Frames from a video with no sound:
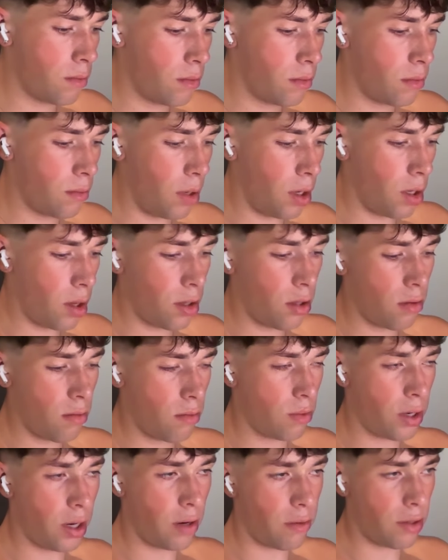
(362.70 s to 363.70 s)
month,
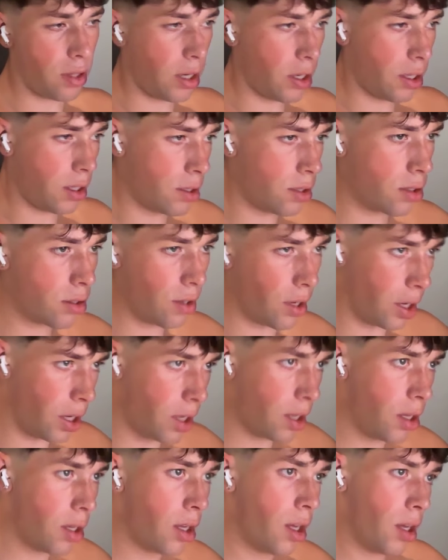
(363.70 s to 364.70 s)
whatever that is, right?
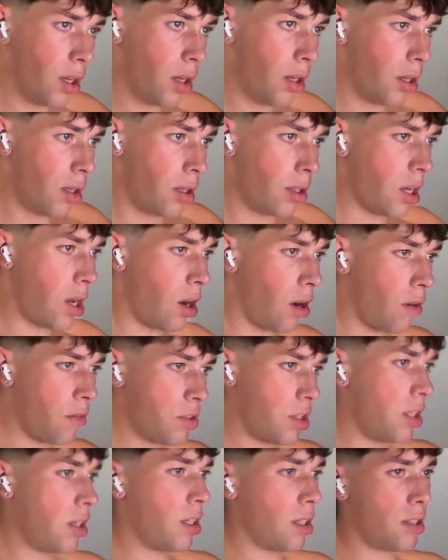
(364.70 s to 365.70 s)
Now
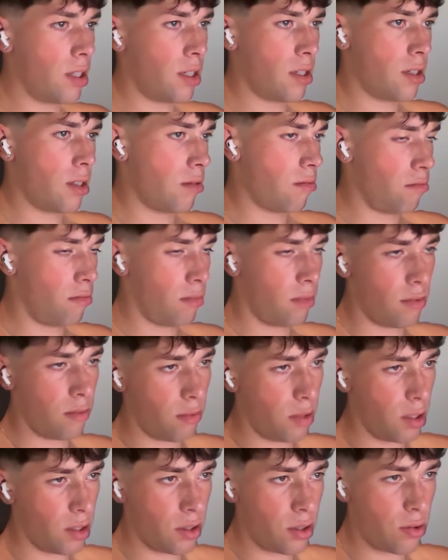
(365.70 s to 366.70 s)
obviously this is
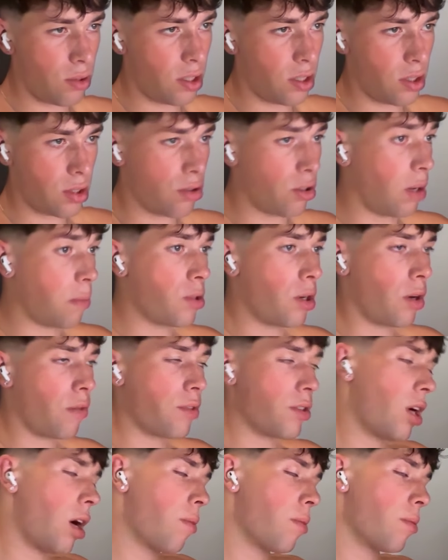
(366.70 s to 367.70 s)
only a script off the
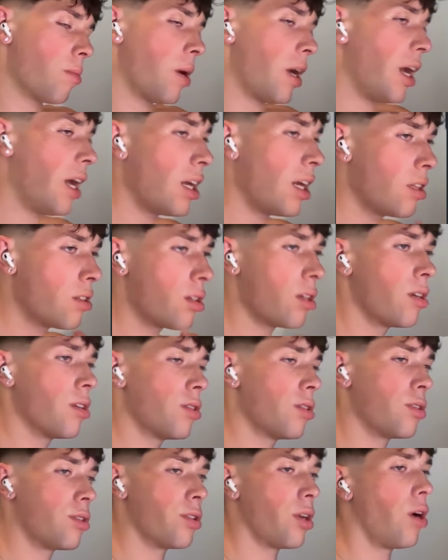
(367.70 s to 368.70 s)
top of my head,
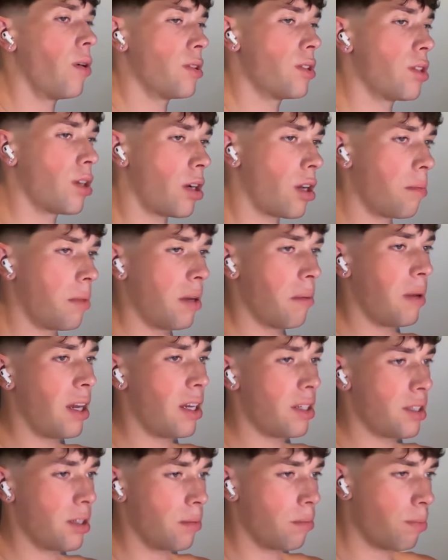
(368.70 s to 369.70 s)
so it's not going to be
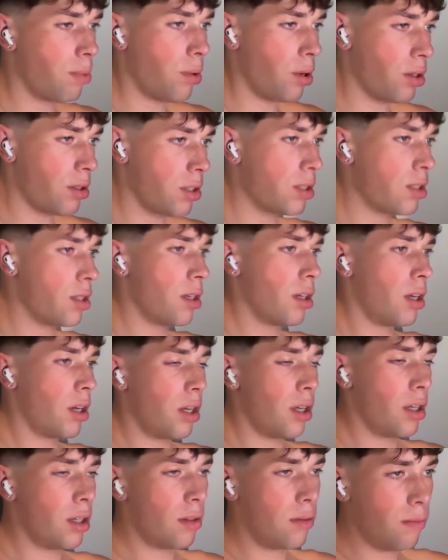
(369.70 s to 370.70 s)
amazing, but
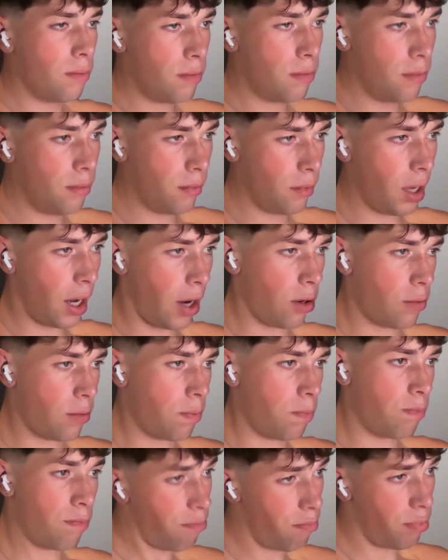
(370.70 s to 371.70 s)
I would
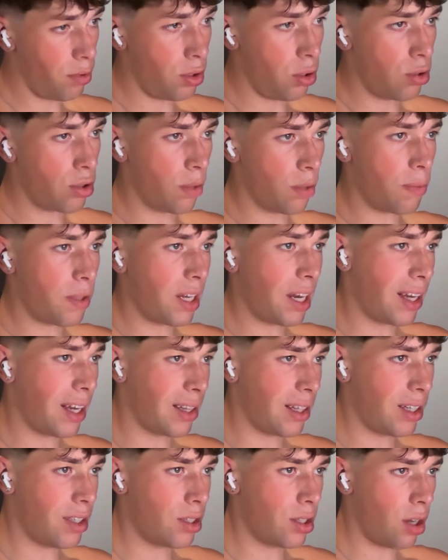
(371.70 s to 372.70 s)
use something like
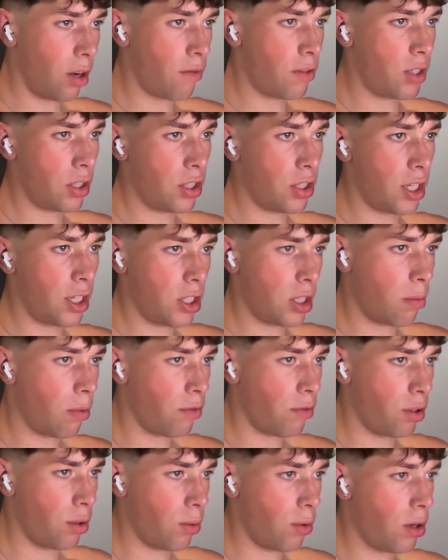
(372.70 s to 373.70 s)
this. Obviously change up a
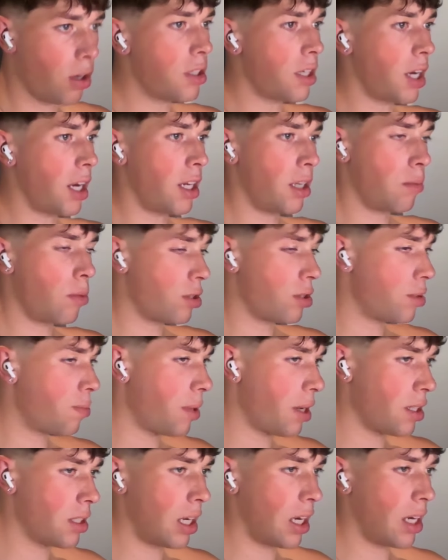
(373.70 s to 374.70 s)
few words, add in more
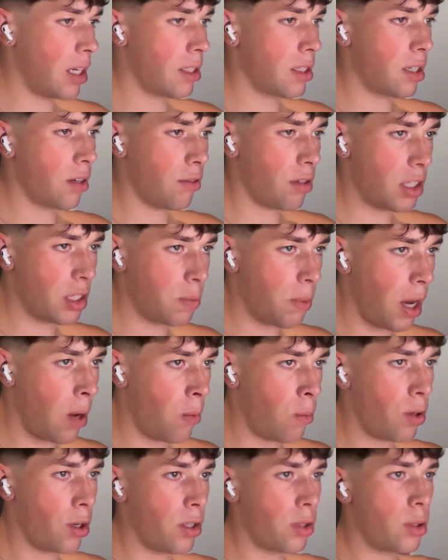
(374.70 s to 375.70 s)
spin tags, get rid of spam
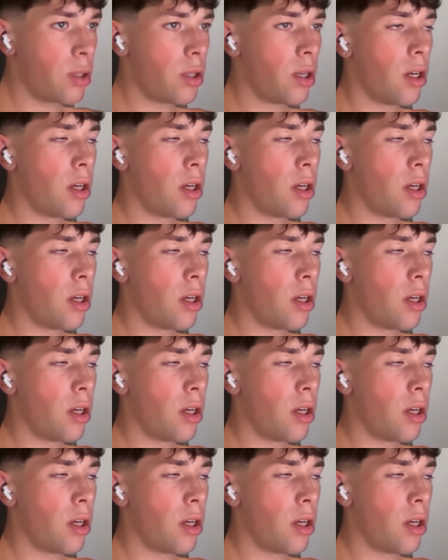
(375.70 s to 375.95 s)
words,